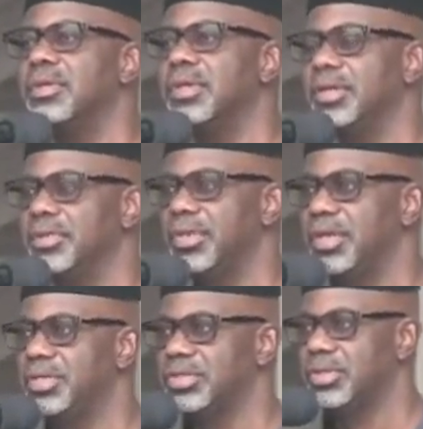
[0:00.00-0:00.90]

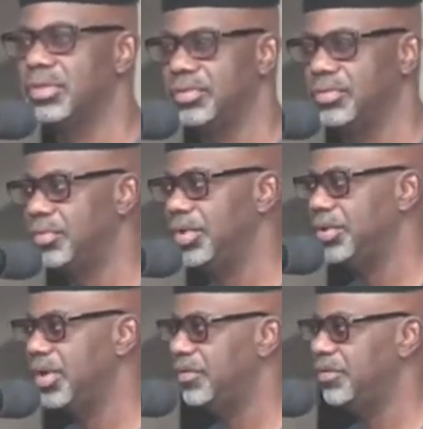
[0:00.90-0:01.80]
education where
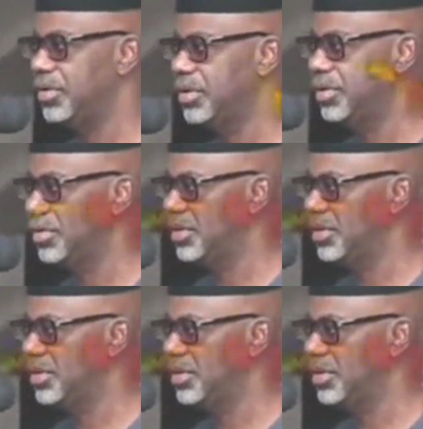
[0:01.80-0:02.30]
you have a,